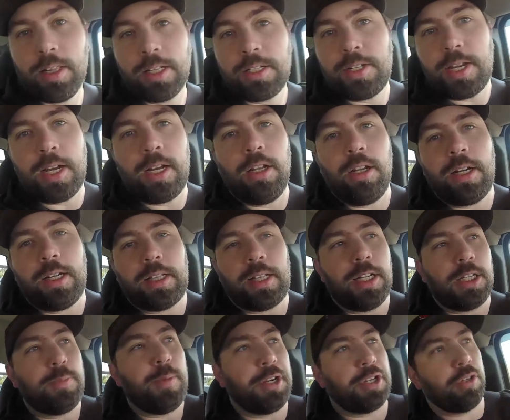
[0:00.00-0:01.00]
Let's take a look at
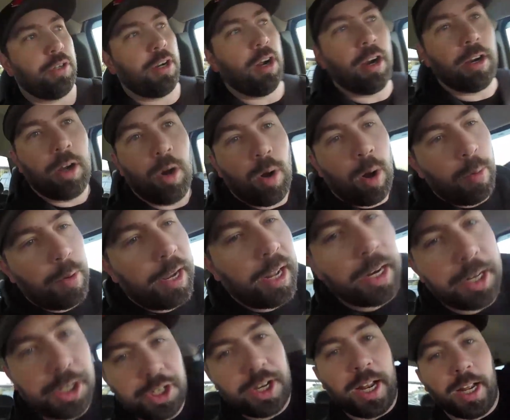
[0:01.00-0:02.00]
that special cargo while we
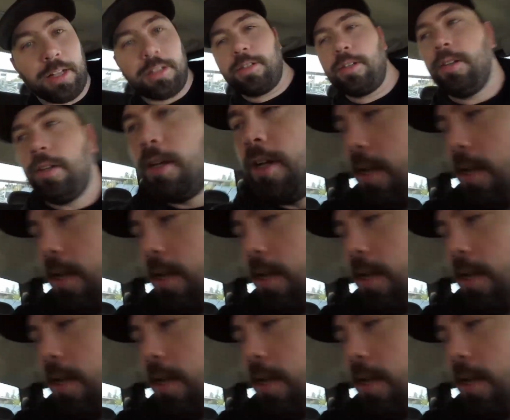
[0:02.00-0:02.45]
got a chance.